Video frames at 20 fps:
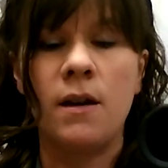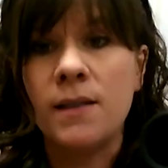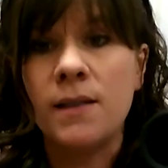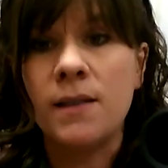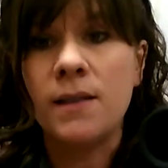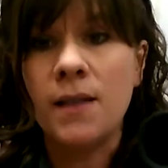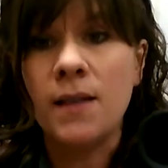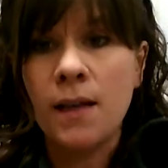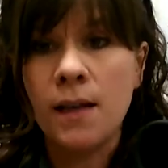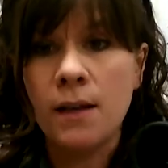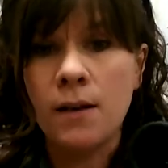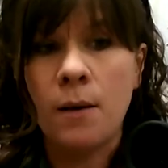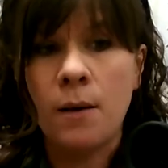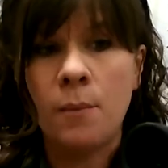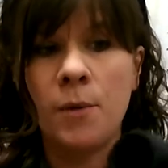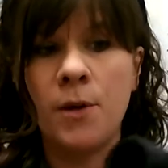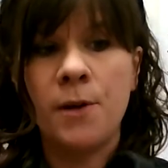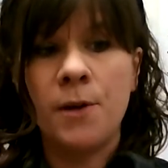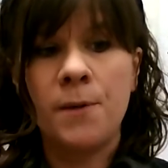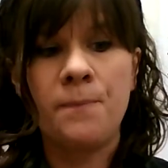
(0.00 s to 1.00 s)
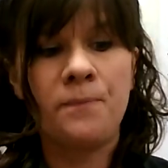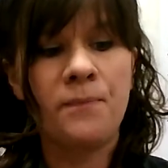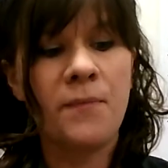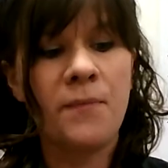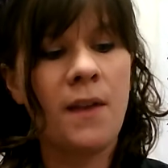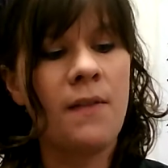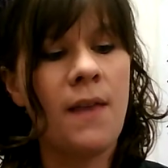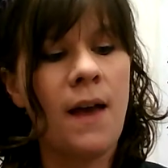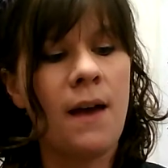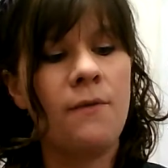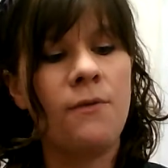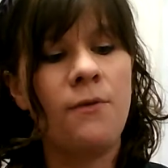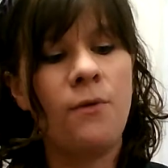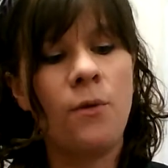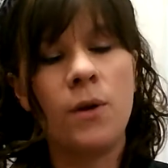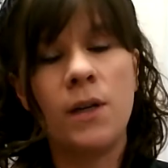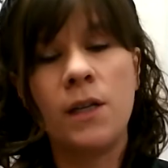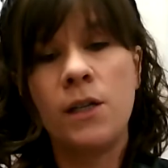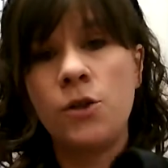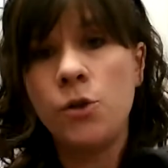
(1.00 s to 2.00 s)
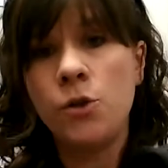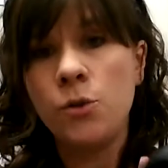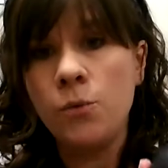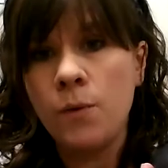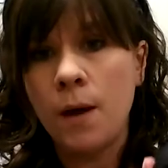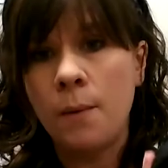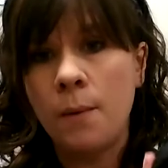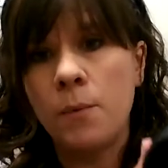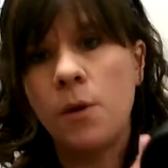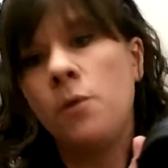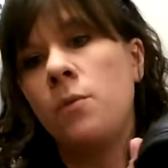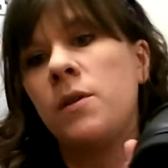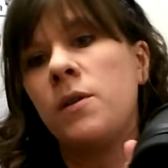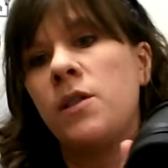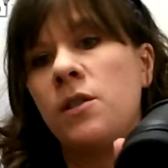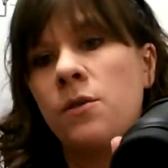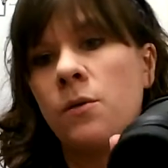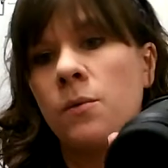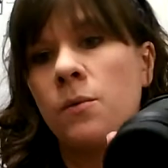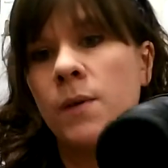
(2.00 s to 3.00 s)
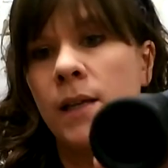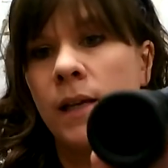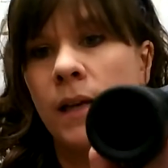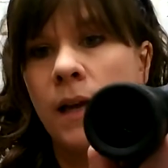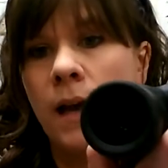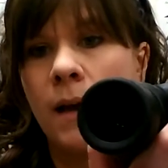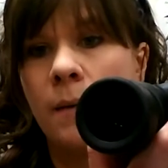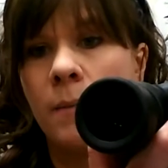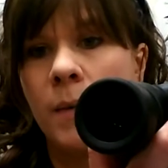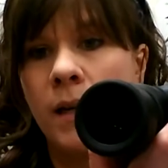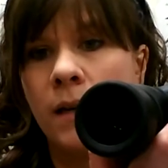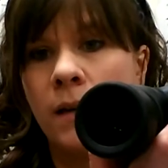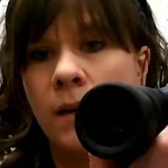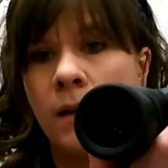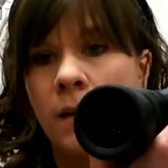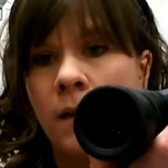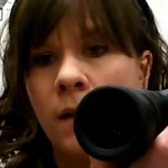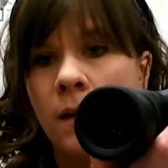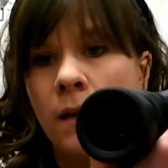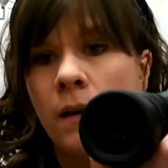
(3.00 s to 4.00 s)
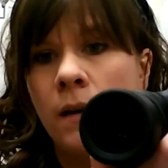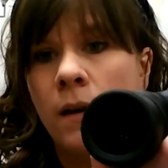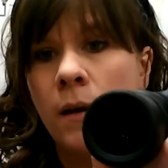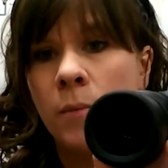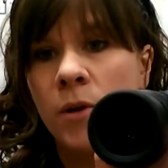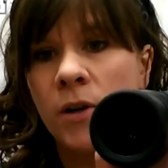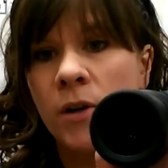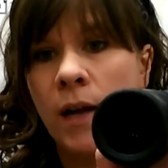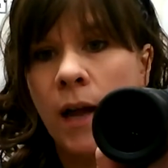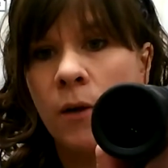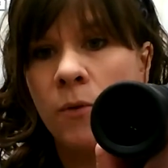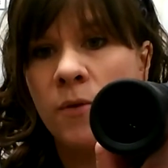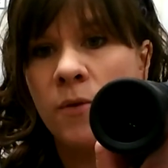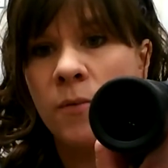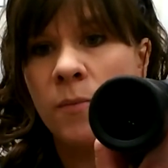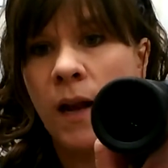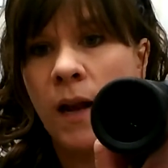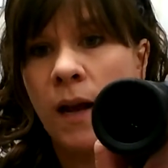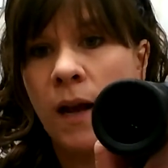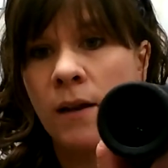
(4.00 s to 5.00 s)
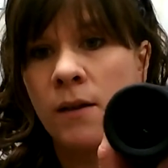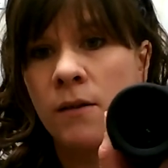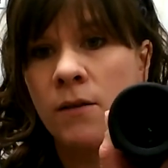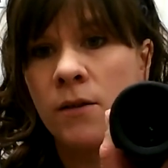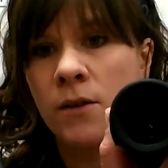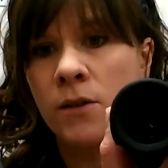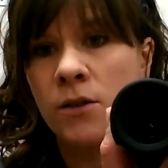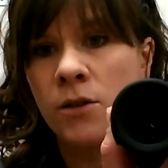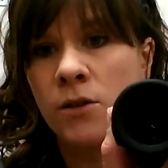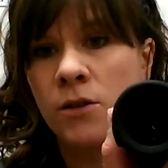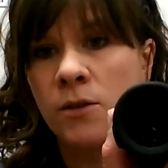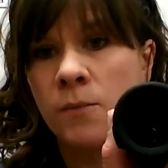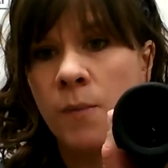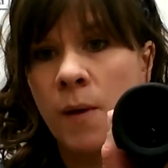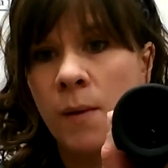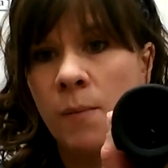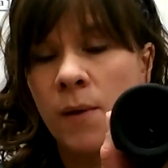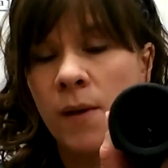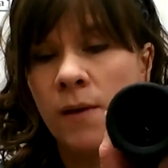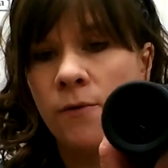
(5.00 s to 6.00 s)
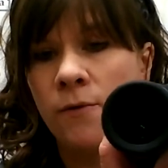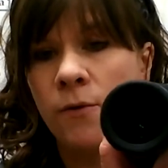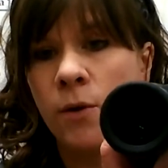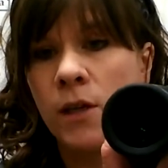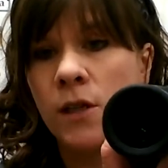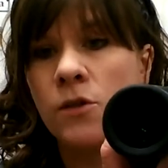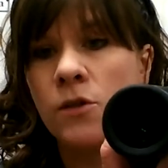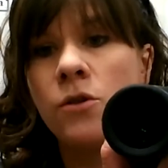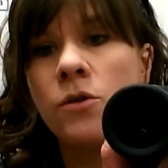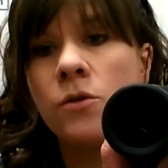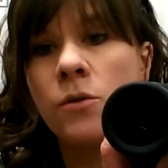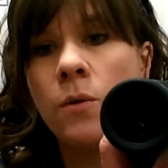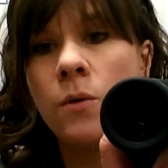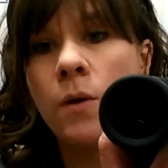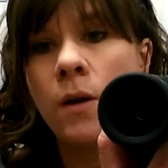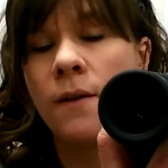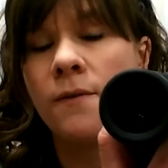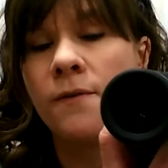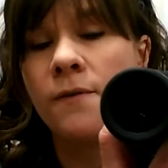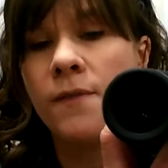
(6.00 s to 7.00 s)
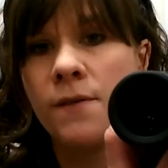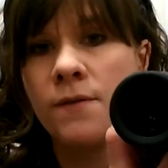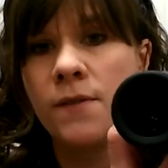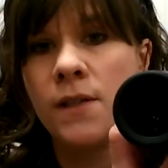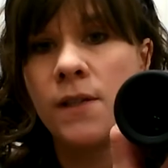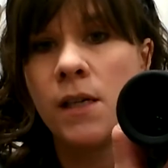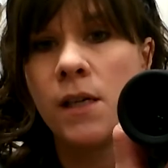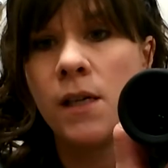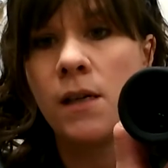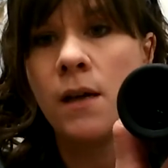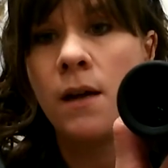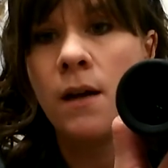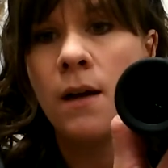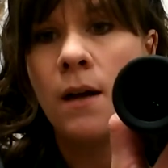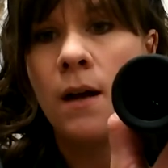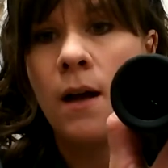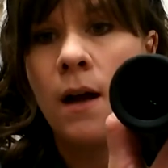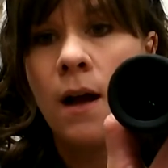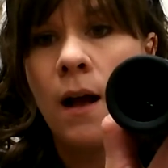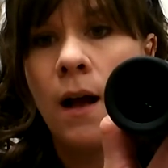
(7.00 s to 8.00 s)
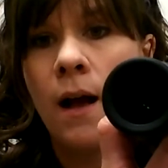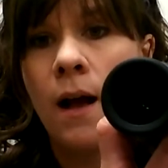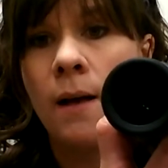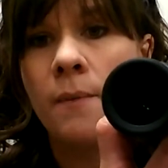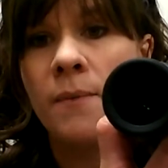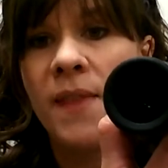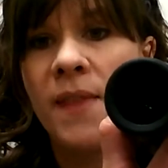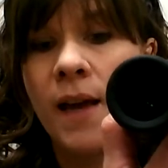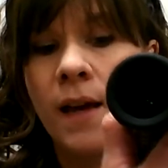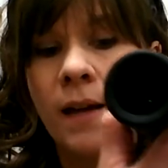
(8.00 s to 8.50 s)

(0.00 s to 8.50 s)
The second number, that 42 number, which is a really common number now with binoculars, yours might be a 42 or a 50, that